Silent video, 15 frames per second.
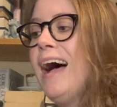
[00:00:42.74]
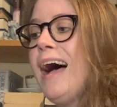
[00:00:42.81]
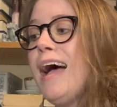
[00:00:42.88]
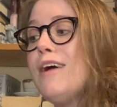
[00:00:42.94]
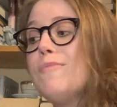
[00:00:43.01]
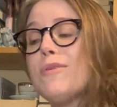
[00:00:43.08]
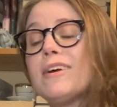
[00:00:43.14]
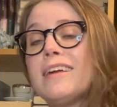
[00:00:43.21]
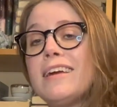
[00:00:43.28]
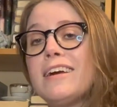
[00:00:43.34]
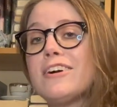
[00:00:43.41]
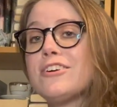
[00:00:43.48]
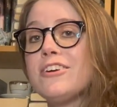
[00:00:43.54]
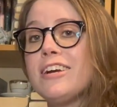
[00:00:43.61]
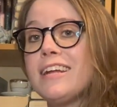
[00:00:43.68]
I'm working
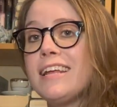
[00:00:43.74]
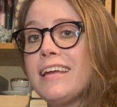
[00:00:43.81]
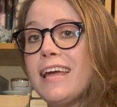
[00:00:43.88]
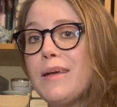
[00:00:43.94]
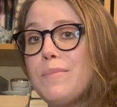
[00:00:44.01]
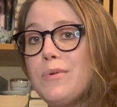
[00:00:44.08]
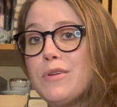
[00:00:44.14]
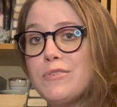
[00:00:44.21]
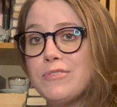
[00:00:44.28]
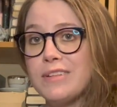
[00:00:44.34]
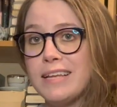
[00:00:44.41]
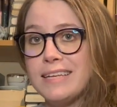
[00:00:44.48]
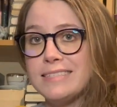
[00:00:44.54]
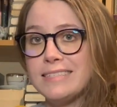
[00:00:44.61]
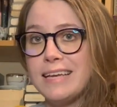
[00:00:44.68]
on creating a beautiful
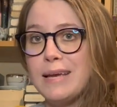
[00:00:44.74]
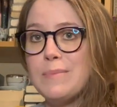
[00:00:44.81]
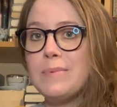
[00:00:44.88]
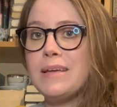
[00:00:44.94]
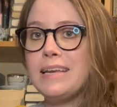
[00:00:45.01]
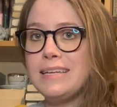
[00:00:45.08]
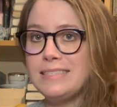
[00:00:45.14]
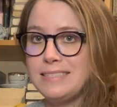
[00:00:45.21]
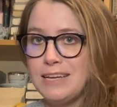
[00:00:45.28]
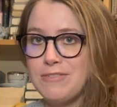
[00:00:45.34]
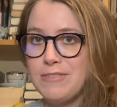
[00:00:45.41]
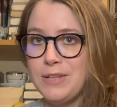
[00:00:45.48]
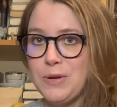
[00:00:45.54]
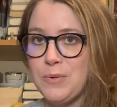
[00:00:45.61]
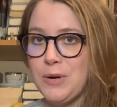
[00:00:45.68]
landscape. It is
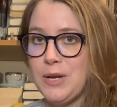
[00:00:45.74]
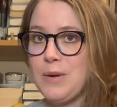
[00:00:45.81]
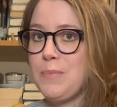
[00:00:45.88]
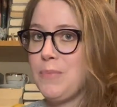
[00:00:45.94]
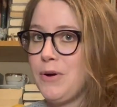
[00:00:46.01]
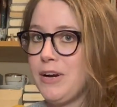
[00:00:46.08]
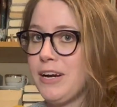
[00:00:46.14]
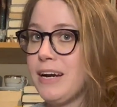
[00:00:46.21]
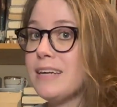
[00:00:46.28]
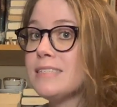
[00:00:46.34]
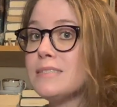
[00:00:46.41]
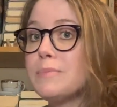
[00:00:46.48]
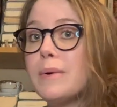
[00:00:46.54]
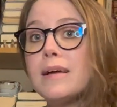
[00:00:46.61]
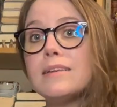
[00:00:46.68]
definitely a work in
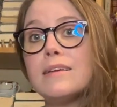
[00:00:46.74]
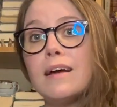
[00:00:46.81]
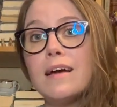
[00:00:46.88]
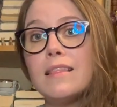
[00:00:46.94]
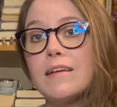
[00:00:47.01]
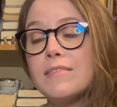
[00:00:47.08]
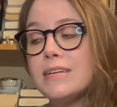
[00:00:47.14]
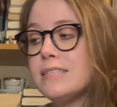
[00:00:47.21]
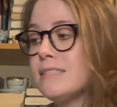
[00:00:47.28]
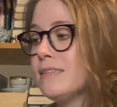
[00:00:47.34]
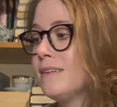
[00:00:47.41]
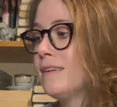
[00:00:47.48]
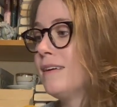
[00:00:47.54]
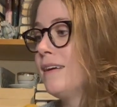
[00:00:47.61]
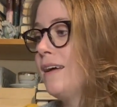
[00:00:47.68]
progress, but I love it.
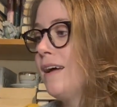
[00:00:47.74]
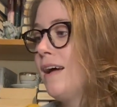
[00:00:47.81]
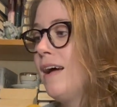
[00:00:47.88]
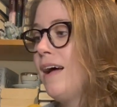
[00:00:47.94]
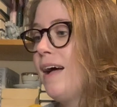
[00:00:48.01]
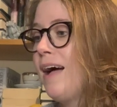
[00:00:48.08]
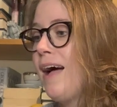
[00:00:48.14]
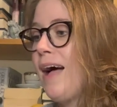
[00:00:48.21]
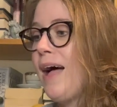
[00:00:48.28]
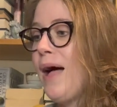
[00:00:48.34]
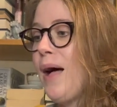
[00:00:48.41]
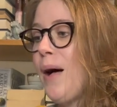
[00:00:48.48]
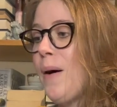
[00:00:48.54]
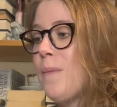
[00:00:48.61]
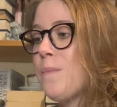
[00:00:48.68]

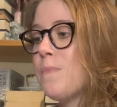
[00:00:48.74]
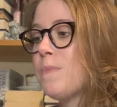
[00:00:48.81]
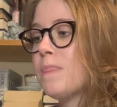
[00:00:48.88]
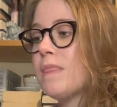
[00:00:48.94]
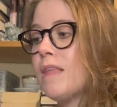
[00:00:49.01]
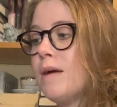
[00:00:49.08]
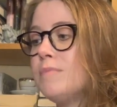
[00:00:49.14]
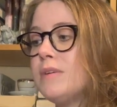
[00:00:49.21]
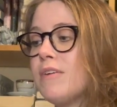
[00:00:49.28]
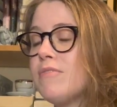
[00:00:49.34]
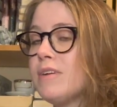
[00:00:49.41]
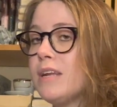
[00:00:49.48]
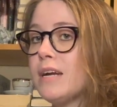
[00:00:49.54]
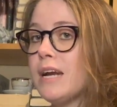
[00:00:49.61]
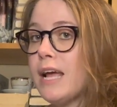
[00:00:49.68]
I'm
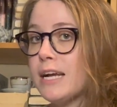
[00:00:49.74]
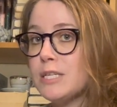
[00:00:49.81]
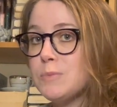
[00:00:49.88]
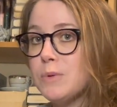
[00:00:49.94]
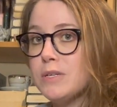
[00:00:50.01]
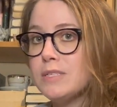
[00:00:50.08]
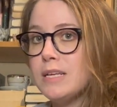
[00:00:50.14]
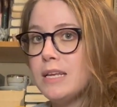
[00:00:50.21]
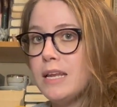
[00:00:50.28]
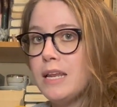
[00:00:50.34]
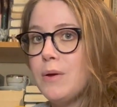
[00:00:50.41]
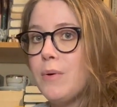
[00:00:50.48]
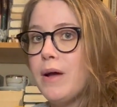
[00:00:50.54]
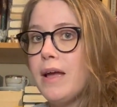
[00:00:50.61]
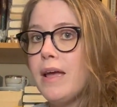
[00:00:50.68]
definitely not an expert in
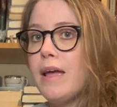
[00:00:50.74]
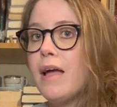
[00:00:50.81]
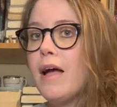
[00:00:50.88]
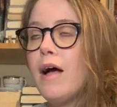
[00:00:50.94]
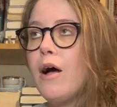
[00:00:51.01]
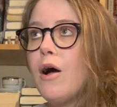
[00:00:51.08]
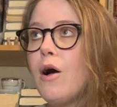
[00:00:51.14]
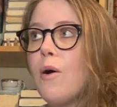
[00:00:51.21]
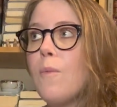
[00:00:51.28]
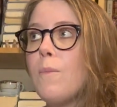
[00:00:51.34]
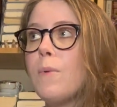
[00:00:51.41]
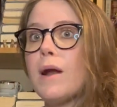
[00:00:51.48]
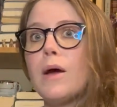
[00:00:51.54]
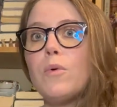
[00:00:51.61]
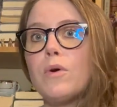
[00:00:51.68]
any way,
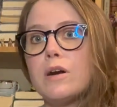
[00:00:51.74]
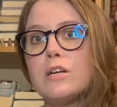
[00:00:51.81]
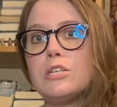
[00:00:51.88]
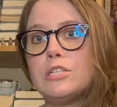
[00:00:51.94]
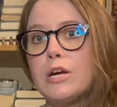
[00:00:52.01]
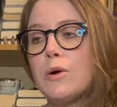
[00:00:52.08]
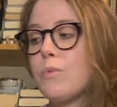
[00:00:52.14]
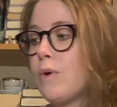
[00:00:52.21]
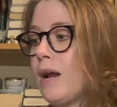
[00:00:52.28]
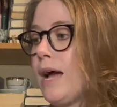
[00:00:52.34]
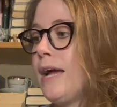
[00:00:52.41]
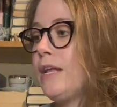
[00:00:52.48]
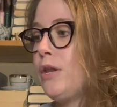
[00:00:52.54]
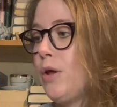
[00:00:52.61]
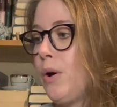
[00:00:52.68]
but I wanted to share what
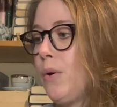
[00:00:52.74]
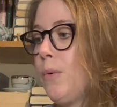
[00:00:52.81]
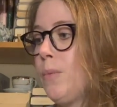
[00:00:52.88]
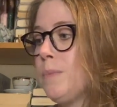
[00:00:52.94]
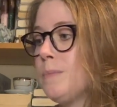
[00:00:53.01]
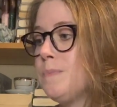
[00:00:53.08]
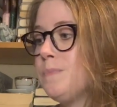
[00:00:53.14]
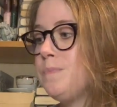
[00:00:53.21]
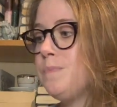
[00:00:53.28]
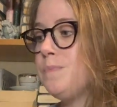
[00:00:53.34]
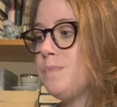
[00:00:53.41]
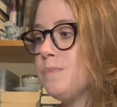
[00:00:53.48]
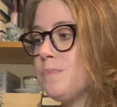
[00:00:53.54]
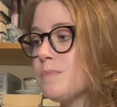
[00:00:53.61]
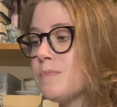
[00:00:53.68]
I know.
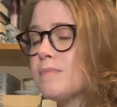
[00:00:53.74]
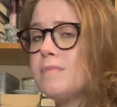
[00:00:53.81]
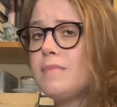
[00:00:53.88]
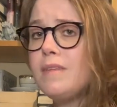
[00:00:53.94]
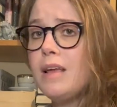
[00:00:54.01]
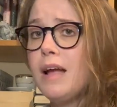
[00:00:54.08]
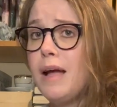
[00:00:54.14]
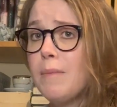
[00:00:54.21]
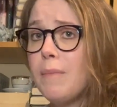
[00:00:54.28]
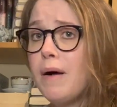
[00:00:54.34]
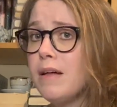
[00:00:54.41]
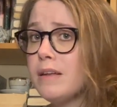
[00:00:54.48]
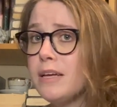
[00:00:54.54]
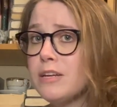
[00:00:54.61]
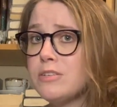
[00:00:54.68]
And
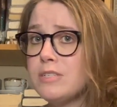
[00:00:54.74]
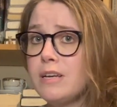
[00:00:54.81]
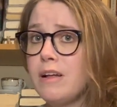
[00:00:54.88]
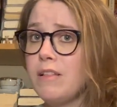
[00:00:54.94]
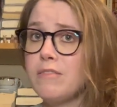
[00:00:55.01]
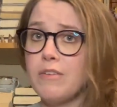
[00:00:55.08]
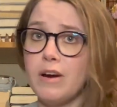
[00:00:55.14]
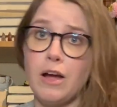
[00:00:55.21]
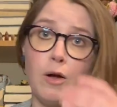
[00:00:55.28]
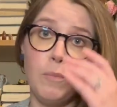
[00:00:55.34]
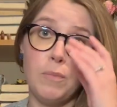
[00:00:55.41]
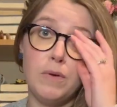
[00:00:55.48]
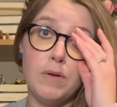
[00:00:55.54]
pollinators need all of our help.